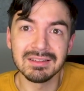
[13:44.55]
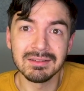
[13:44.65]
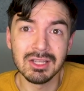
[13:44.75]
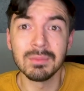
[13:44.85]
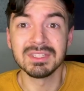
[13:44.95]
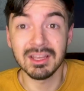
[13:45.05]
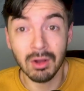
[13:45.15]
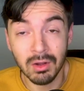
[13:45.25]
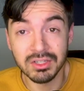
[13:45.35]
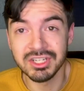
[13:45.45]
human
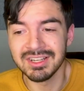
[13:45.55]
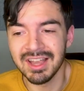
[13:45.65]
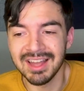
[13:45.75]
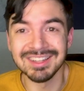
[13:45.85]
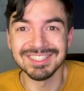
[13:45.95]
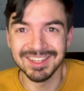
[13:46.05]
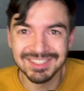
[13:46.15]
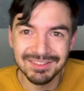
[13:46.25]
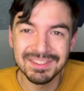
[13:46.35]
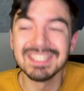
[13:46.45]
psychology and
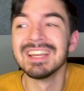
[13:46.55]
incentives,